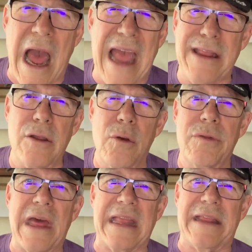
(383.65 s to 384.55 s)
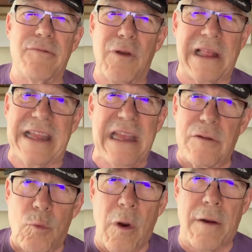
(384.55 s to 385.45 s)
I knew that it really
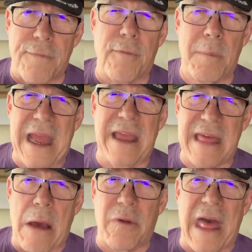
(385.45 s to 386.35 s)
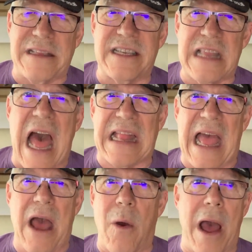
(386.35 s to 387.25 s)
didn't work for me. That's not
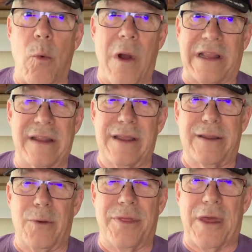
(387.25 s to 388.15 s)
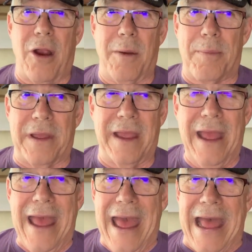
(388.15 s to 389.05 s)
how I wanted to do therapy.
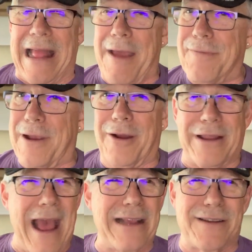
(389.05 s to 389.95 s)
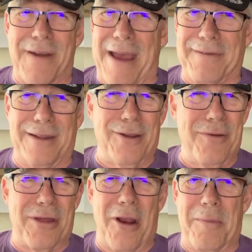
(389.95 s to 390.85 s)
And I figured, gosh, if I have to do
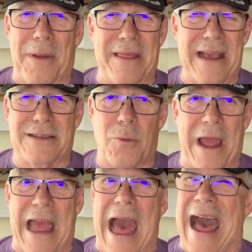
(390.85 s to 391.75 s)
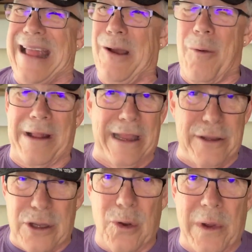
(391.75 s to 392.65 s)
therapy this way, I don't want to
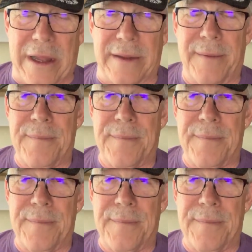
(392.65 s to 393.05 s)
do it.